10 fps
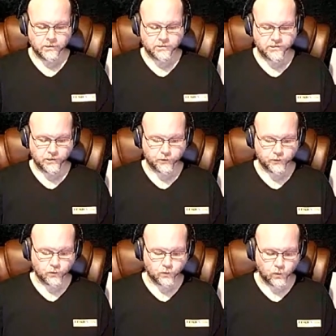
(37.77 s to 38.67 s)

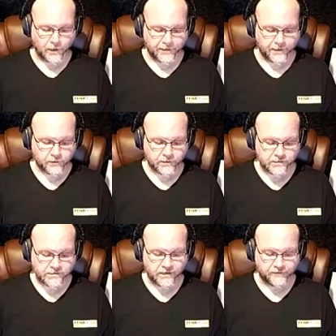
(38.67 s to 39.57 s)
So right now he has
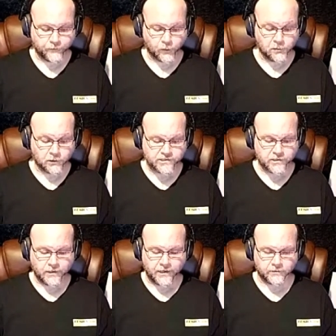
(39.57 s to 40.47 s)
got 4 books that
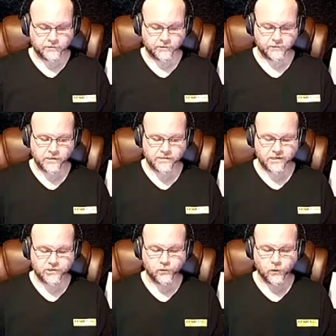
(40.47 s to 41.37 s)
are out. He's
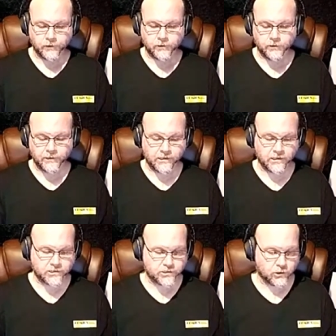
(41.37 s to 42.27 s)
actually working on a
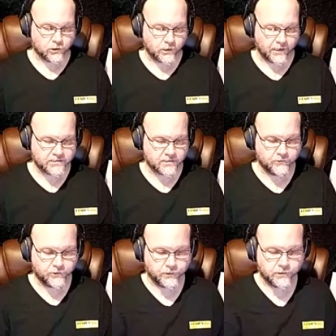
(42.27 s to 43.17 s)
Kickstarter as I'm
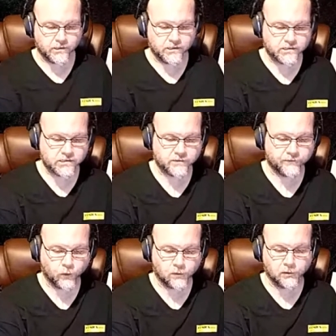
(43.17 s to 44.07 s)
doing this
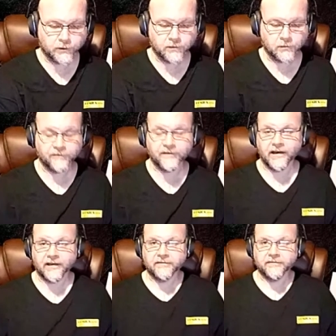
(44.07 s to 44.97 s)
for book number
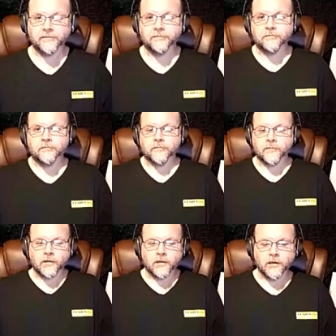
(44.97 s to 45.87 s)
5,
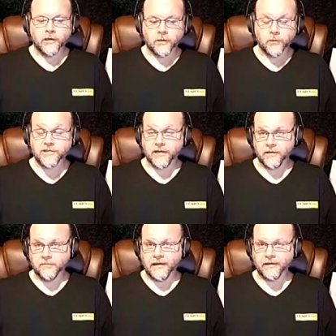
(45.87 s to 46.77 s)
which I
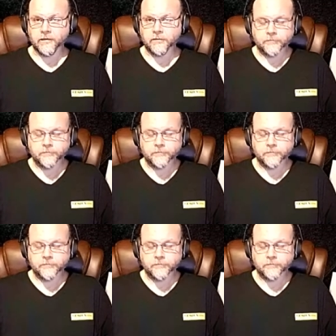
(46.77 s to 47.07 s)
am backing.